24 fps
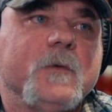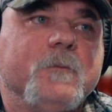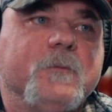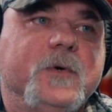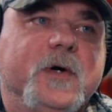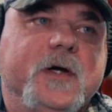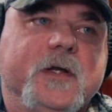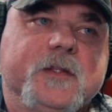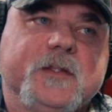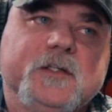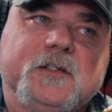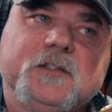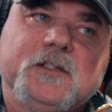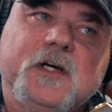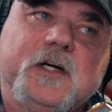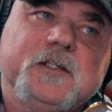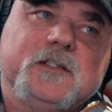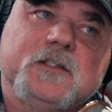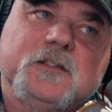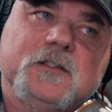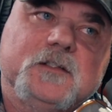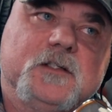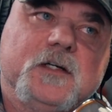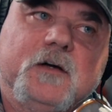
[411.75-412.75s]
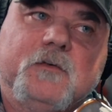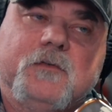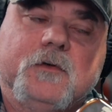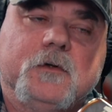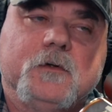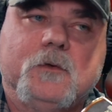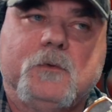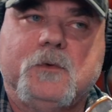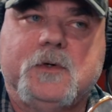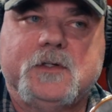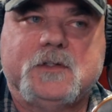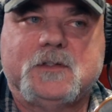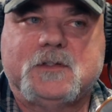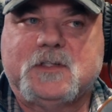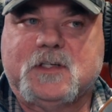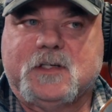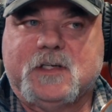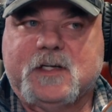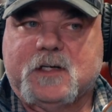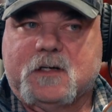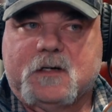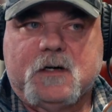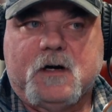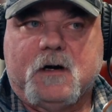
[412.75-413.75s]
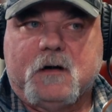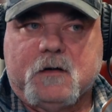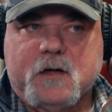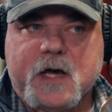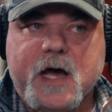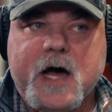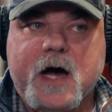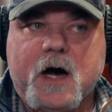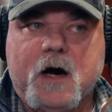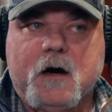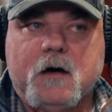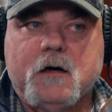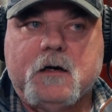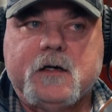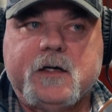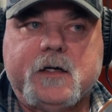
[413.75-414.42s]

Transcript: but the judges are never the ones that get called out.